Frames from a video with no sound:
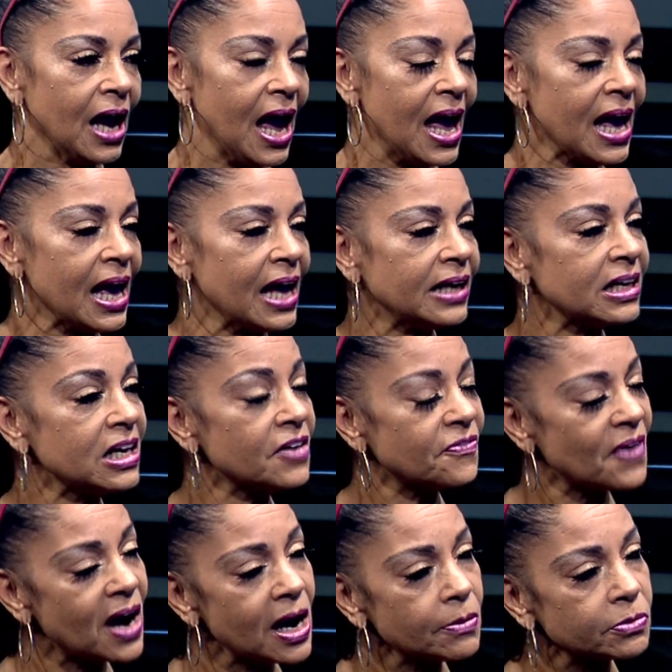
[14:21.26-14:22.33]
And if
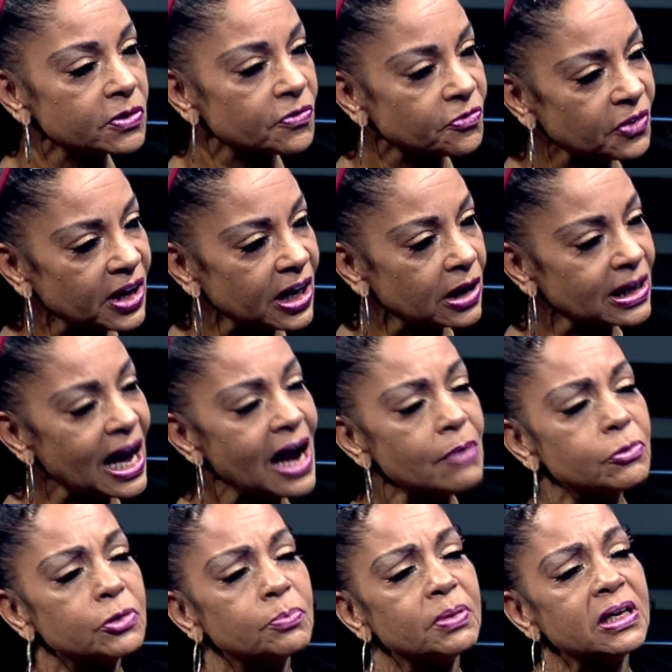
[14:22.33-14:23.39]
I were to fail, I
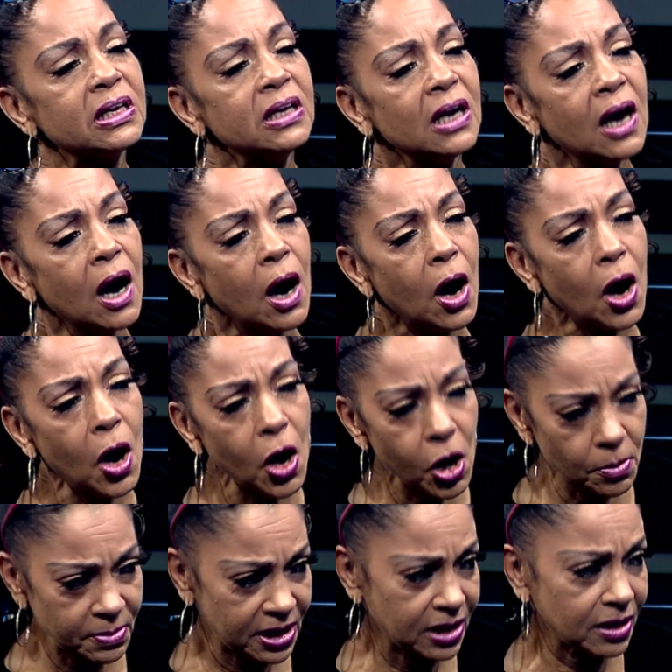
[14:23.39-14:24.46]
would be
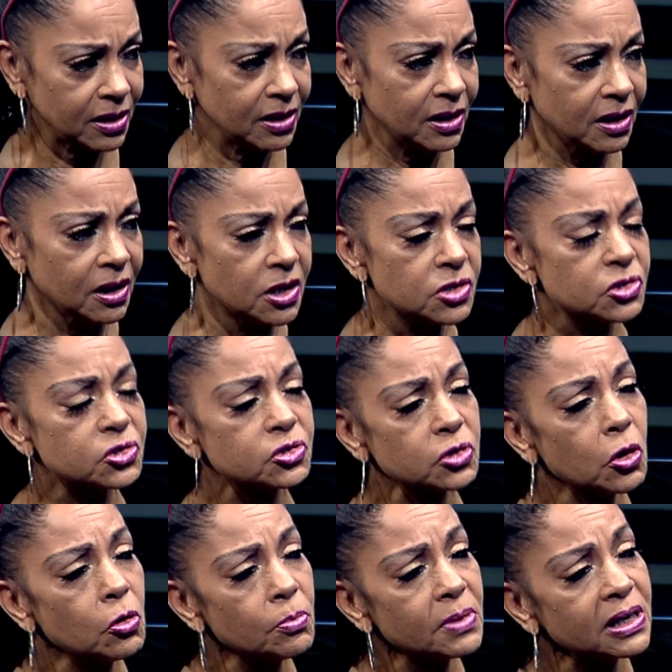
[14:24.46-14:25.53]
harming
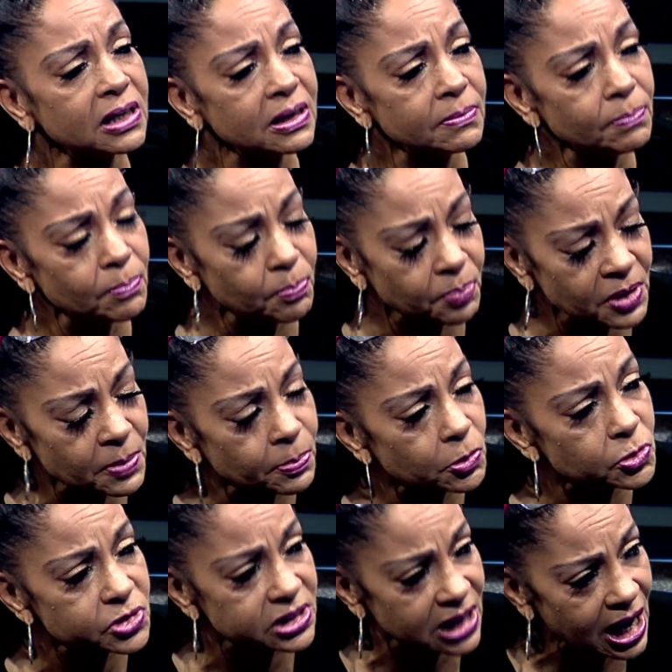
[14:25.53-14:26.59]
so many
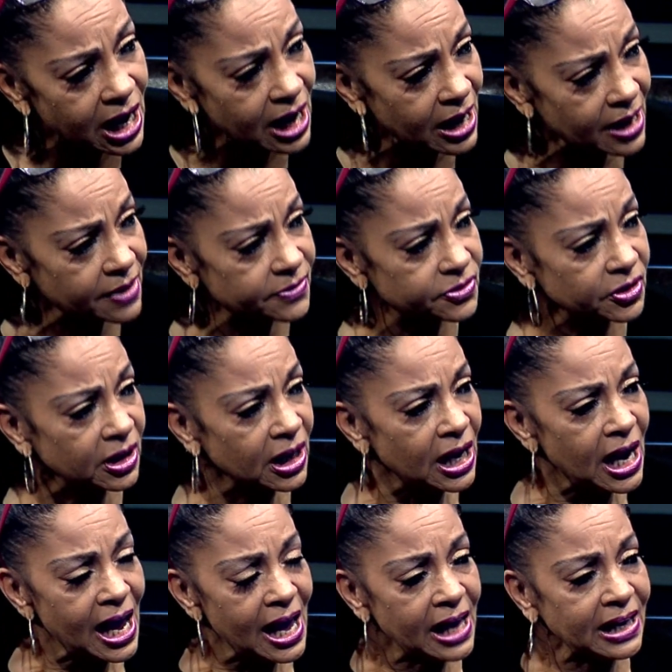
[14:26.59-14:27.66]
people's lives.
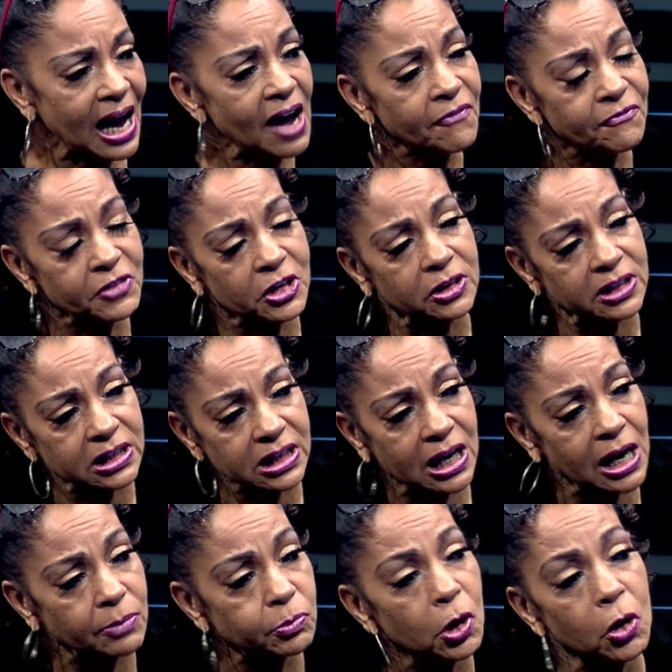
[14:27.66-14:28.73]
And I feel that
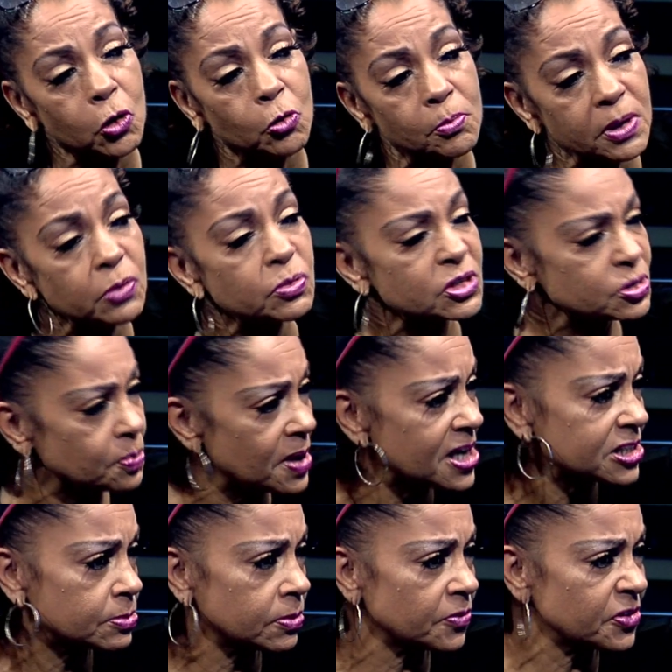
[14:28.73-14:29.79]
God will hold me
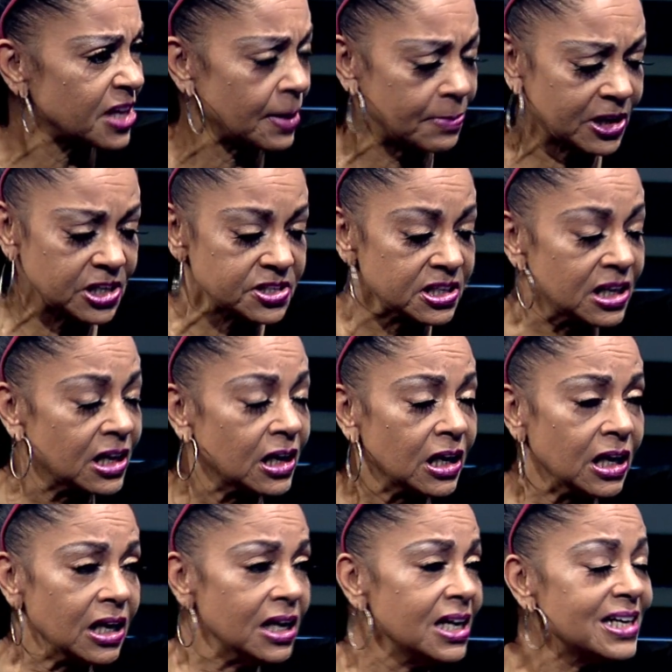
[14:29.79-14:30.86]
responsible for that, because
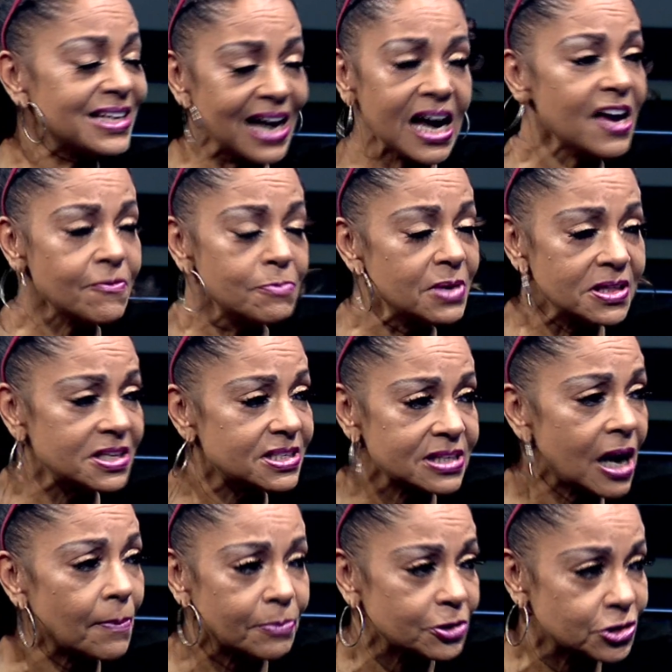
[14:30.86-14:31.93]
he gave me this
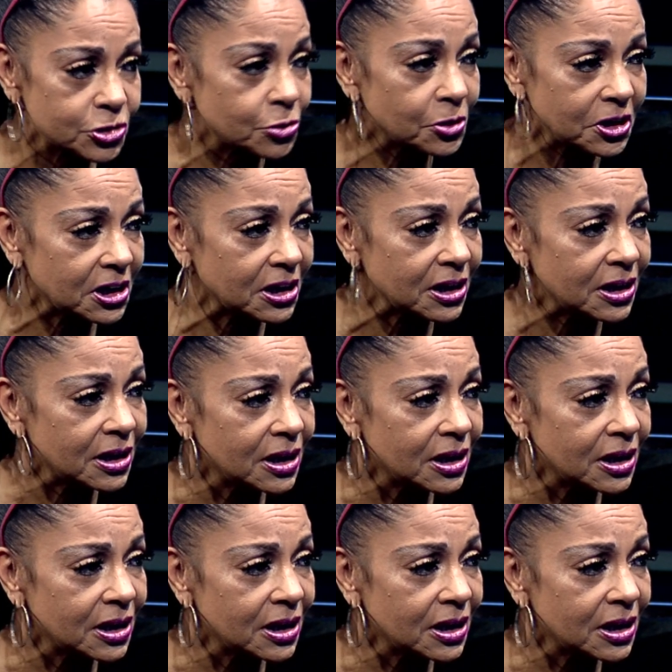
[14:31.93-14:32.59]
opportunity